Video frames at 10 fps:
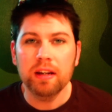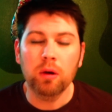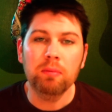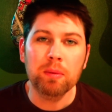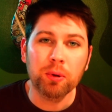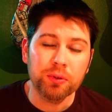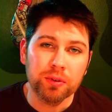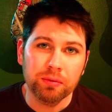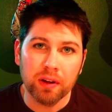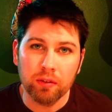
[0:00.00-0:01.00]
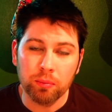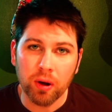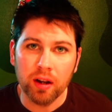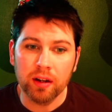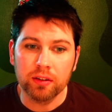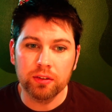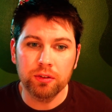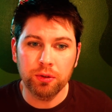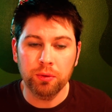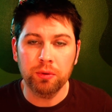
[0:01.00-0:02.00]
Now, my personal favorite product
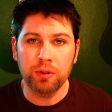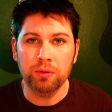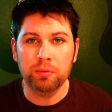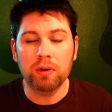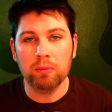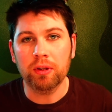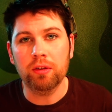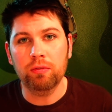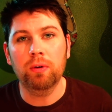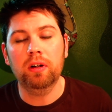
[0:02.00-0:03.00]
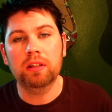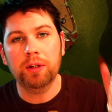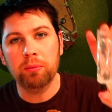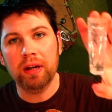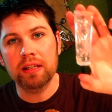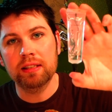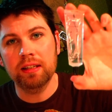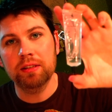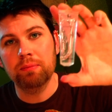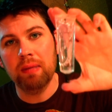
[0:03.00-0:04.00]
to use when I'm looking for a clear base
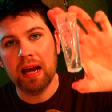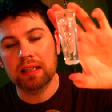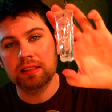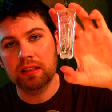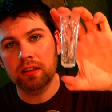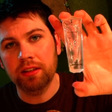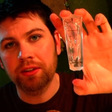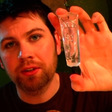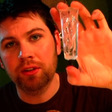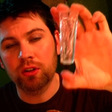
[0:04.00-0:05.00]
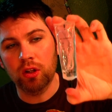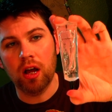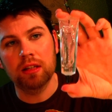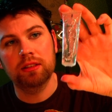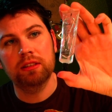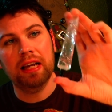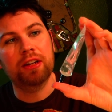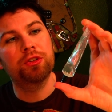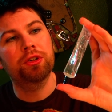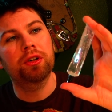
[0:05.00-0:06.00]
is MAC's Clear Gloss
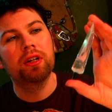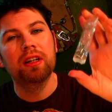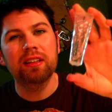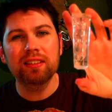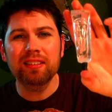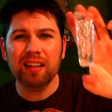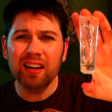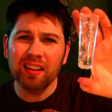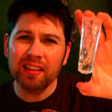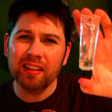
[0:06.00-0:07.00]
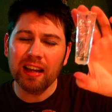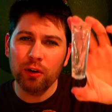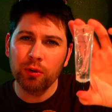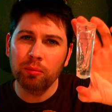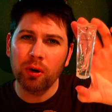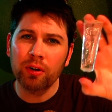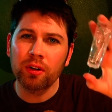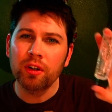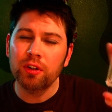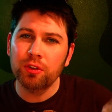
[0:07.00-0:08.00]
Texture. This is kind of like the
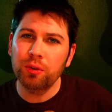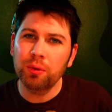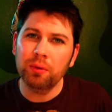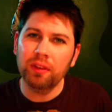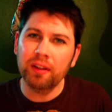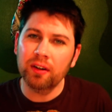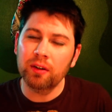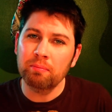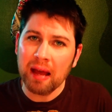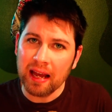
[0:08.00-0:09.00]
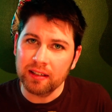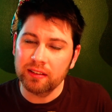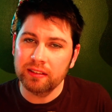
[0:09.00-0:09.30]
counterpart to their matte